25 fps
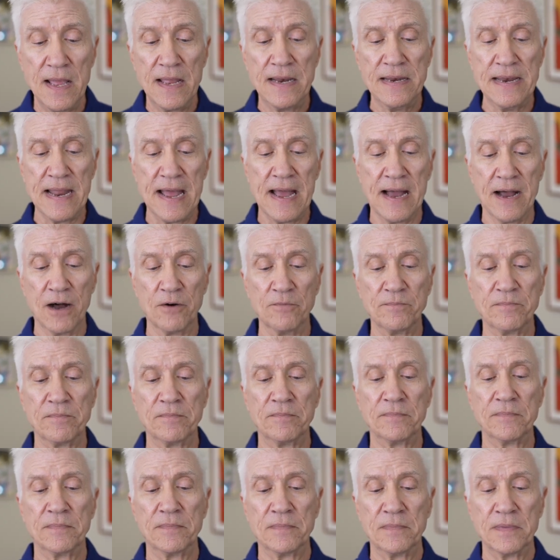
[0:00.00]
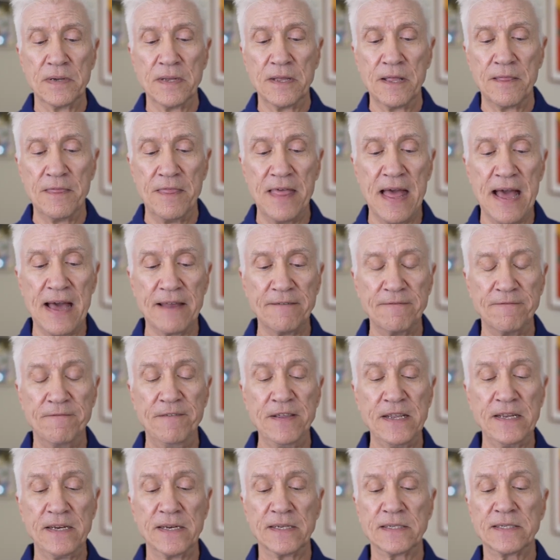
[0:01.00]
now, that
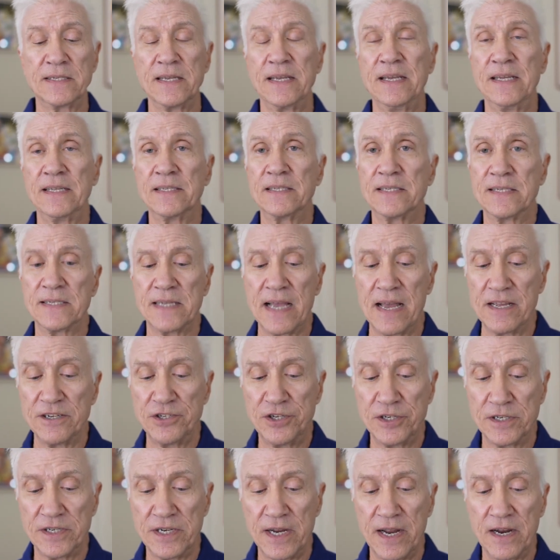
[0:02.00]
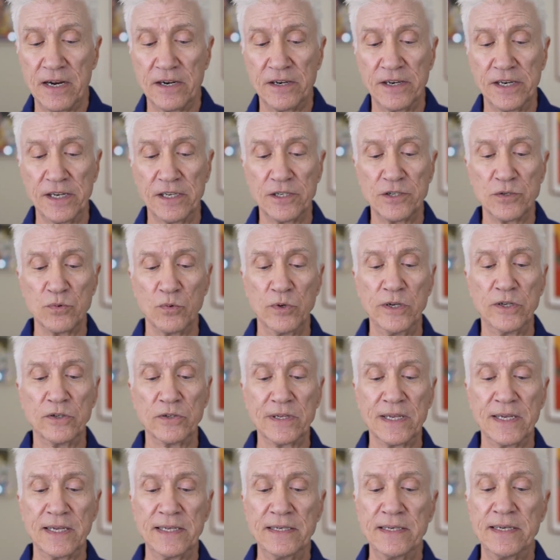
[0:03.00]
Venus in Sagittarius will
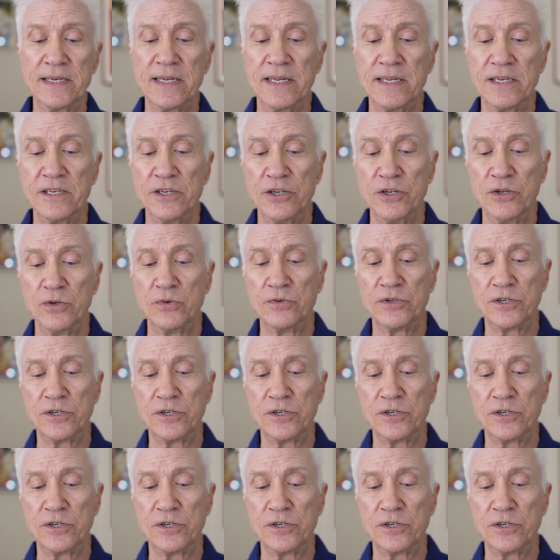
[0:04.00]
continue